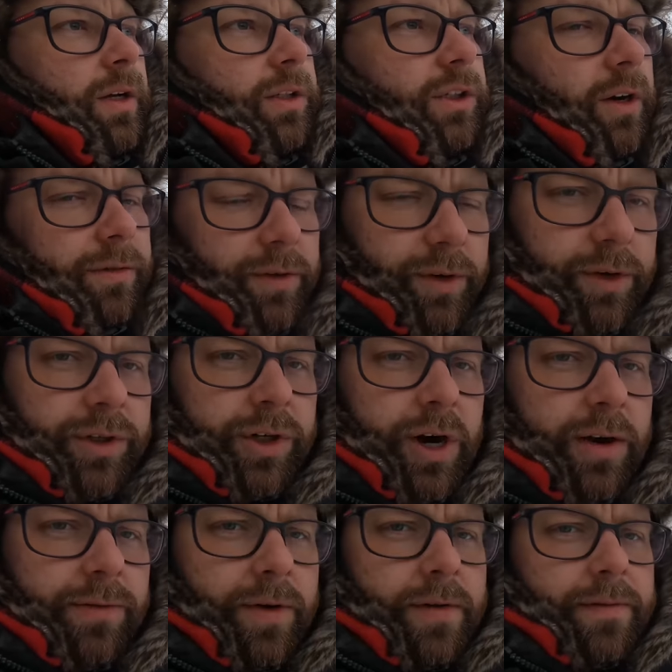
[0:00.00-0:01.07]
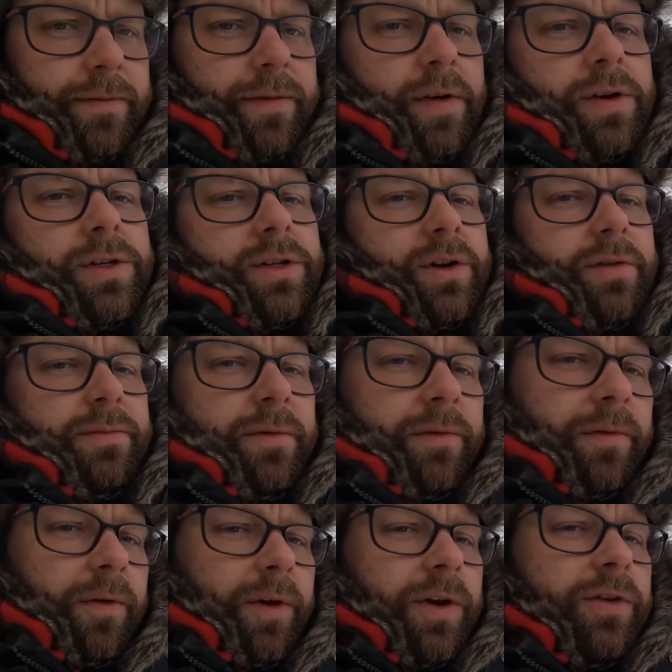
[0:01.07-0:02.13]
Shovel your driveway first
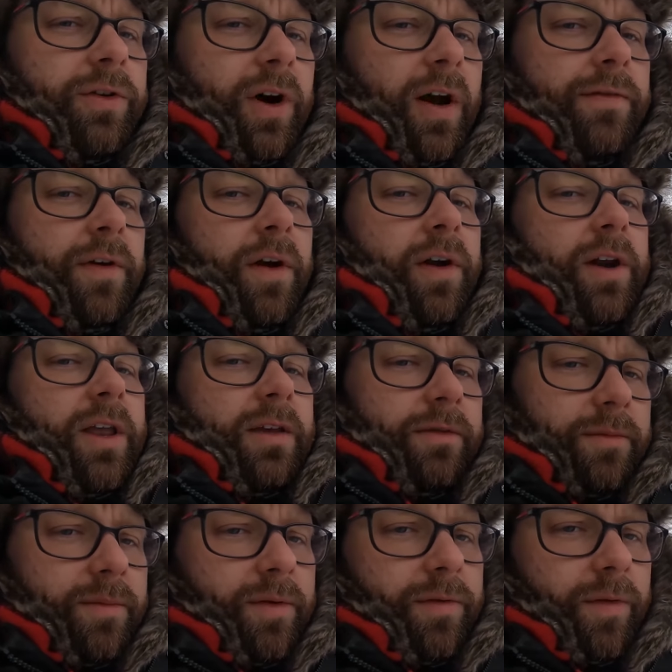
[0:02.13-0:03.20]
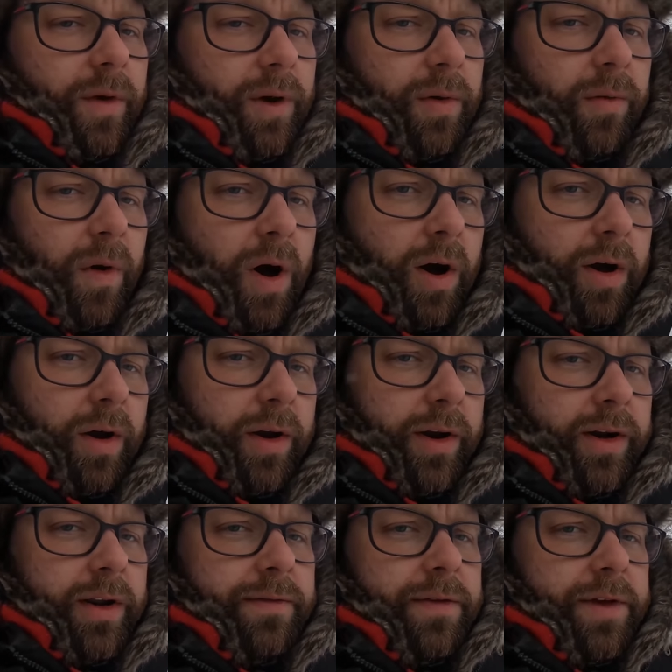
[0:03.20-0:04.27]
before you drive on it, even before you walk on
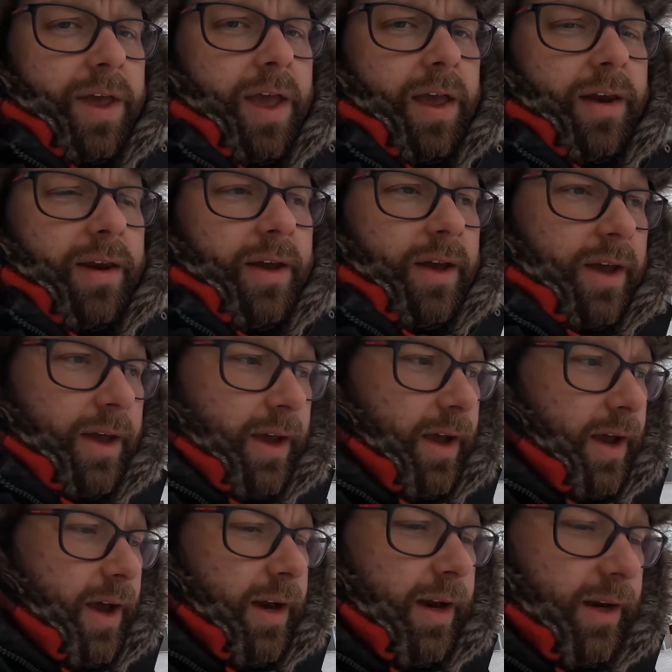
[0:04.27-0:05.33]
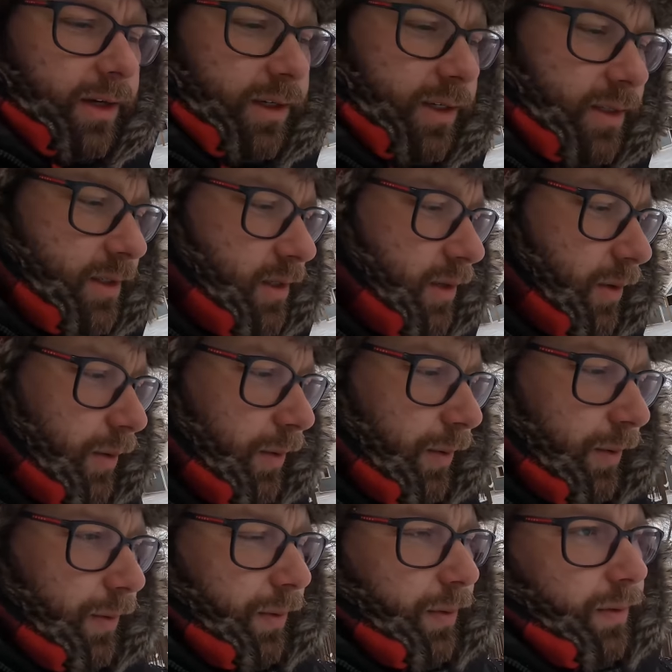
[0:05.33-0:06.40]
it if you can, and it'll just
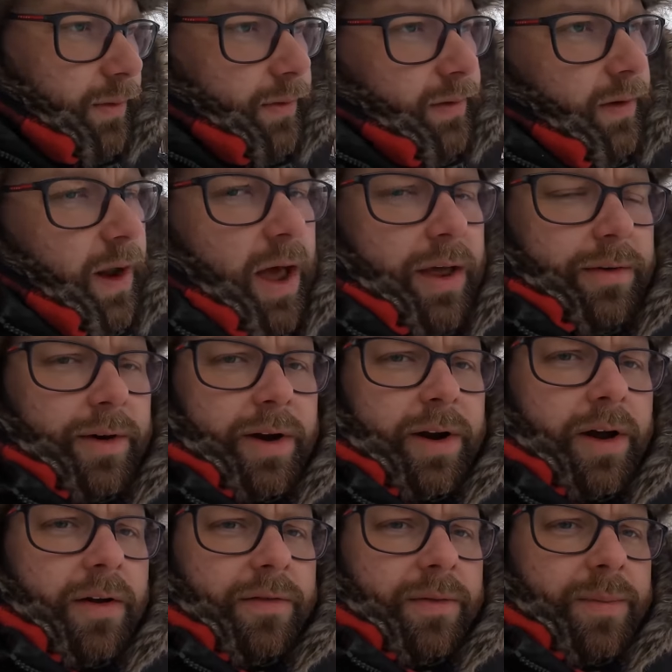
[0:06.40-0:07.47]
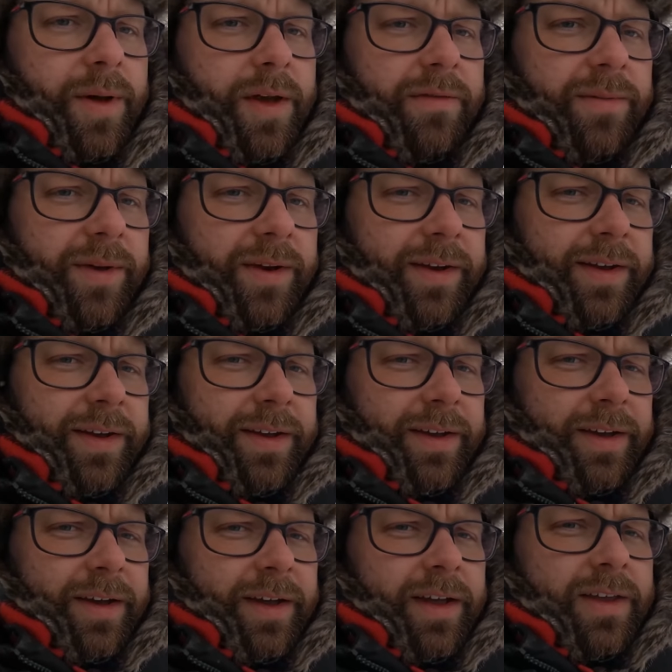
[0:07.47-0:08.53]
slide right off the pavement
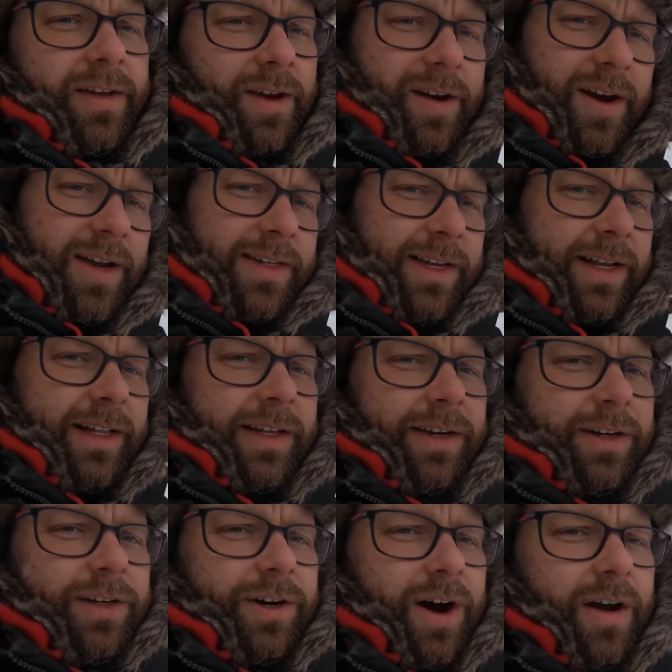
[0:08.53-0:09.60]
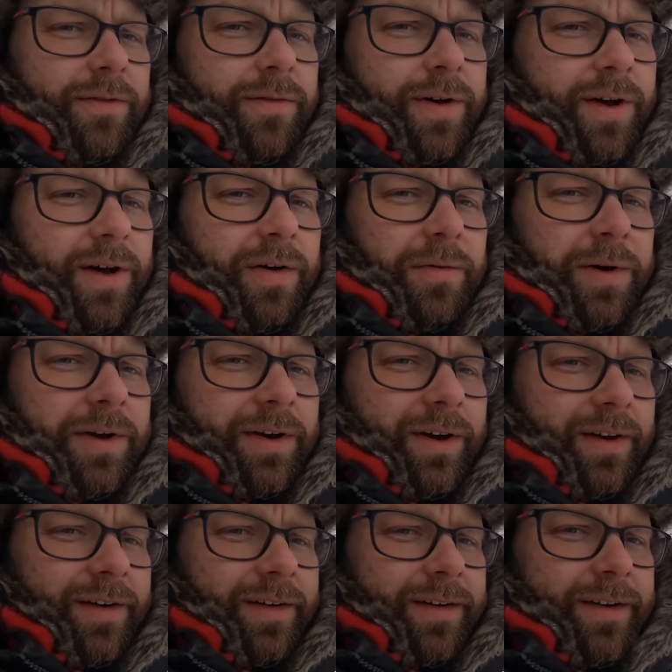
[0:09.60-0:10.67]
and you got a nice clear driveway all winter.